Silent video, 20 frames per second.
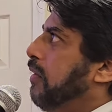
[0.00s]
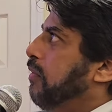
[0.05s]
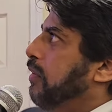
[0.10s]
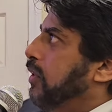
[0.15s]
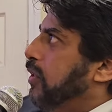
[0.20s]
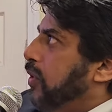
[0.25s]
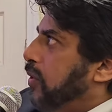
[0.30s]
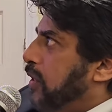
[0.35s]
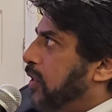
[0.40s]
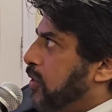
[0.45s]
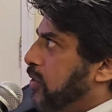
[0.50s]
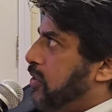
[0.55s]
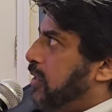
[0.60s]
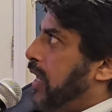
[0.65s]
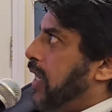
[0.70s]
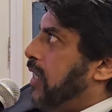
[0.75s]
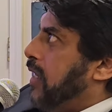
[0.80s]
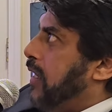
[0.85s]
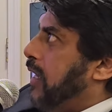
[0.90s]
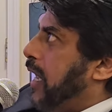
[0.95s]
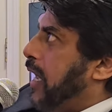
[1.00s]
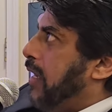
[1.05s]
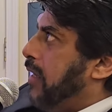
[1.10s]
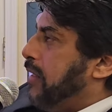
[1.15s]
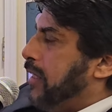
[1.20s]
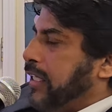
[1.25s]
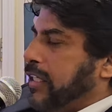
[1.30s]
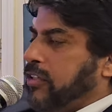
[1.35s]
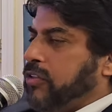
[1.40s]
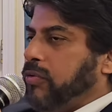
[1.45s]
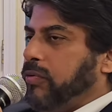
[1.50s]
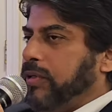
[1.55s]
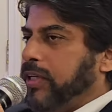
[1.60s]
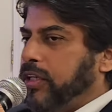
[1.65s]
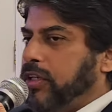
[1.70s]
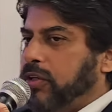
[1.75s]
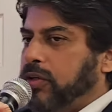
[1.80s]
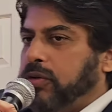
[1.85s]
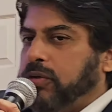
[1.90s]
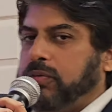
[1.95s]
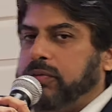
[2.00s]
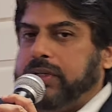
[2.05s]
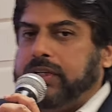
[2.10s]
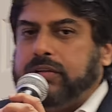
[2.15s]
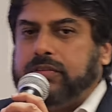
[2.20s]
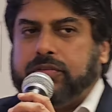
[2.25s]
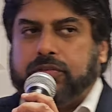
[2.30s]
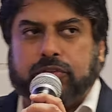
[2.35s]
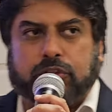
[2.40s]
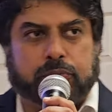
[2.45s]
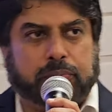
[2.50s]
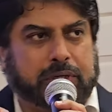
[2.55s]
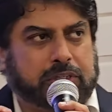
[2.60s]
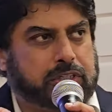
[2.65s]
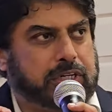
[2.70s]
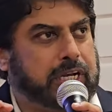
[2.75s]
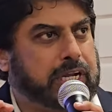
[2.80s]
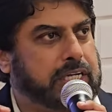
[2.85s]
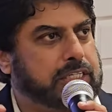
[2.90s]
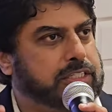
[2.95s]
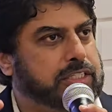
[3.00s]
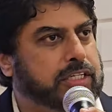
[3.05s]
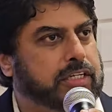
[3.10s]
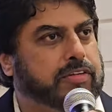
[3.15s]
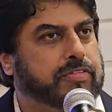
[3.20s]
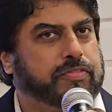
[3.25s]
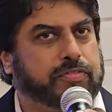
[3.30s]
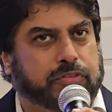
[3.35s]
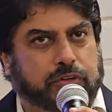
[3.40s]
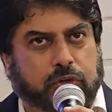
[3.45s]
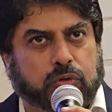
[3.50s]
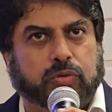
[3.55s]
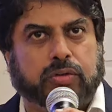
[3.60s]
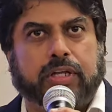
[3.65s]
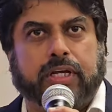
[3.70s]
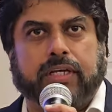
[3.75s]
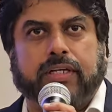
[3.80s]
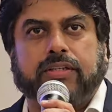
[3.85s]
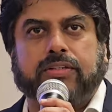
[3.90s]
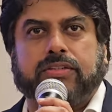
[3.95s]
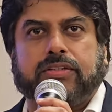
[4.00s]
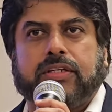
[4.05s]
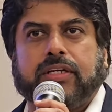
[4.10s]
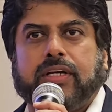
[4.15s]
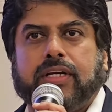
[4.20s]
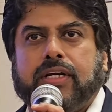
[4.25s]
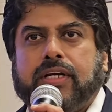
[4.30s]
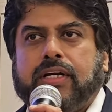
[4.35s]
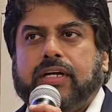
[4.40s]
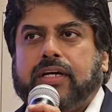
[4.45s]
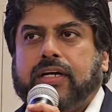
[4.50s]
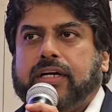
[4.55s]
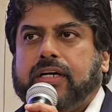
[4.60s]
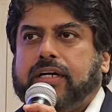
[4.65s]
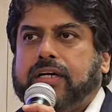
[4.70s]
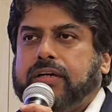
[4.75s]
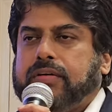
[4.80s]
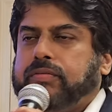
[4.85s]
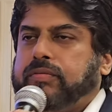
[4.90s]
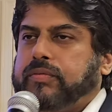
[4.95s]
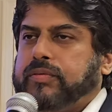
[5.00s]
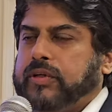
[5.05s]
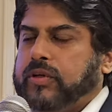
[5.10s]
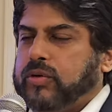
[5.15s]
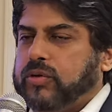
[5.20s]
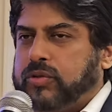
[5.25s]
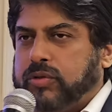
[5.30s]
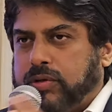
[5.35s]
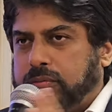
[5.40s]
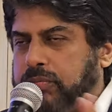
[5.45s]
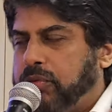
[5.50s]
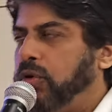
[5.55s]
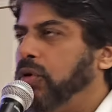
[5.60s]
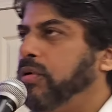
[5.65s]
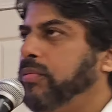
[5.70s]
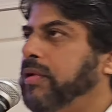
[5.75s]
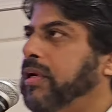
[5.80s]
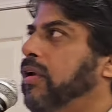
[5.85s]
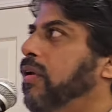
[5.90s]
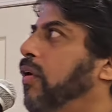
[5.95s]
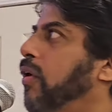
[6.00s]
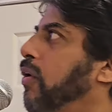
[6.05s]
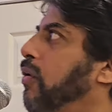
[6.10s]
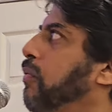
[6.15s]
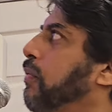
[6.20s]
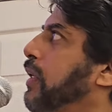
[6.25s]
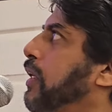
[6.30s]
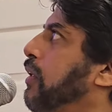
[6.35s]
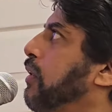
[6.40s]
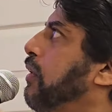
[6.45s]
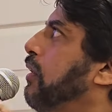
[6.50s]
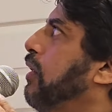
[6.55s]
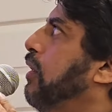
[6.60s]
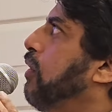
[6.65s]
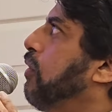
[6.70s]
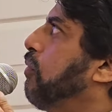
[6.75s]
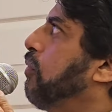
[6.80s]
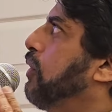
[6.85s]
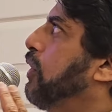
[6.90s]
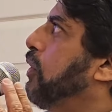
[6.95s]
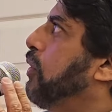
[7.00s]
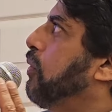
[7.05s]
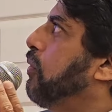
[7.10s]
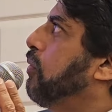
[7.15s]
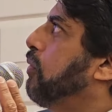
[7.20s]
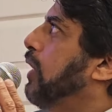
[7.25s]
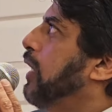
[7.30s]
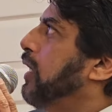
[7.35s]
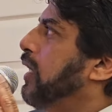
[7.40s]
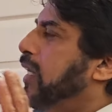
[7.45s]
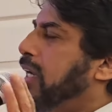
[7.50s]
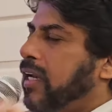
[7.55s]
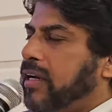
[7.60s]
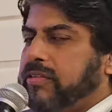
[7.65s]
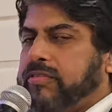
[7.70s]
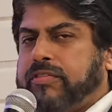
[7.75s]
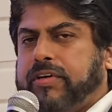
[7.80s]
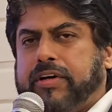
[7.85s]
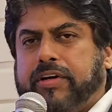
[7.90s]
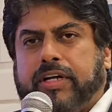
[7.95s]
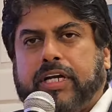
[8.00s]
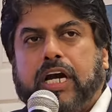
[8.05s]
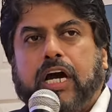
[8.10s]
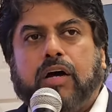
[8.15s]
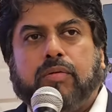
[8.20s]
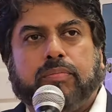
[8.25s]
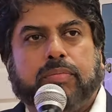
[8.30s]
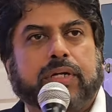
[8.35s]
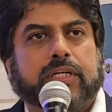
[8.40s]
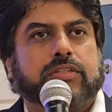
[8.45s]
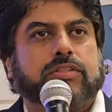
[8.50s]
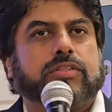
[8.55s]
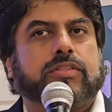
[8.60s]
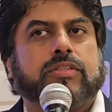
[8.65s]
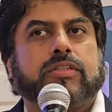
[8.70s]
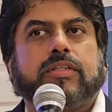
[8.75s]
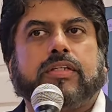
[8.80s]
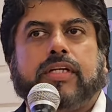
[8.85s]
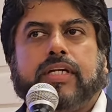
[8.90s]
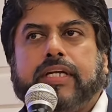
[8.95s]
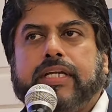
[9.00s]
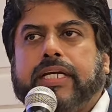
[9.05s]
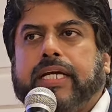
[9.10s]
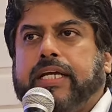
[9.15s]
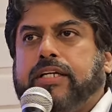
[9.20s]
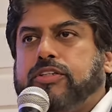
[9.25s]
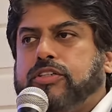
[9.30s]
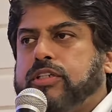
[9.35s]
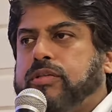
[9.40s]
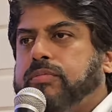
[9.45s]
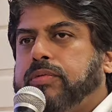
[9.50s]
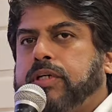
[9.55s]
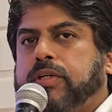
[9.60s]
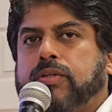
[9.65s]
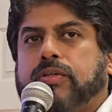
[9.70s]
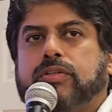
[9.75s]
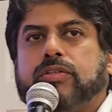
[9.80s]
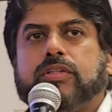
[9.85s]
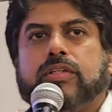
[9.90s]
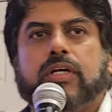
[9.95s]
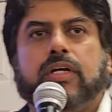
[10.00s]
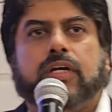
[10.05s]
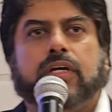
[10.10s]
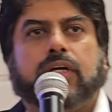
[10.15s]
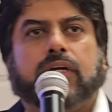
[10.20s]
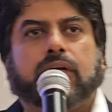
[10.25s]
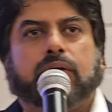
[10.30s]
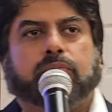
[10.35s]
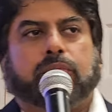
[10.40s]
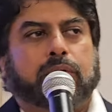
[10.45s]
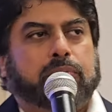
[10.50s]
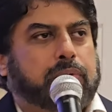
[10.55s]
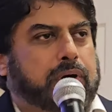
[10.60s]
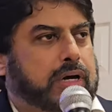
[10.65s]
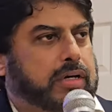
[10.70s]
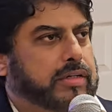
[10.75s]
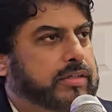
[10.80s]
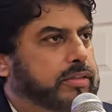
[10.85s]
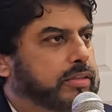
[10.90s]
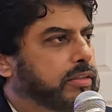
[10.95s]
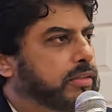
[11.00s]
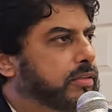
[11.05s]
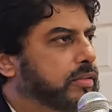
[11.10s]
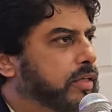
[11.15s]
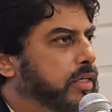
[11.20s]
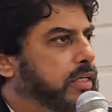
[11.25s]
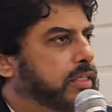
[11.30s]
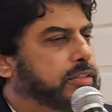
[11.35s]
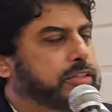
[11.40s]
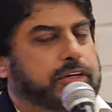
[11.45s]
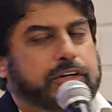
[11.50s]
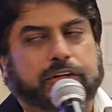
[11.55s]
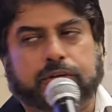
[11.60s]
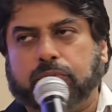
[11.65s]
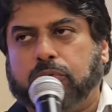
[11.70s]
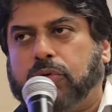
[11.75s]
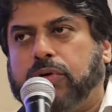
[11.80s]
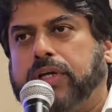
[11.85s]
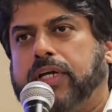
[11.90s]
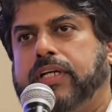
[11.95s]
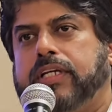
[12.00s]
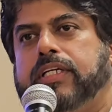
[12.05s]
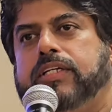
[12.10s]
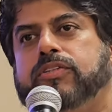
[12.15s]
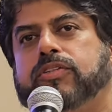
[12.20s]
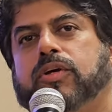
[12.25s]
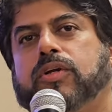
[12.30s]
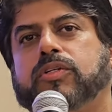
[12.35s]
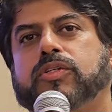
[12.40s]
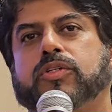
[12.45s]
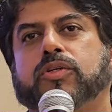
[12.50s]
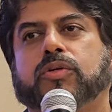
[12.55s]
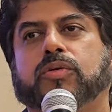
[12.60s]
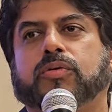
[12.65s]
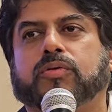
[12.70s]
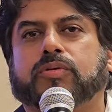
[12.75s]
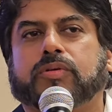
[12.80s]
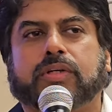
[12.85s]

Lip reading: even though it looks like a lot of things we do, we specialize in a few things. We don't do employment law. We do any kind of very complex litigation, because my partner, Terry Morgan, he's also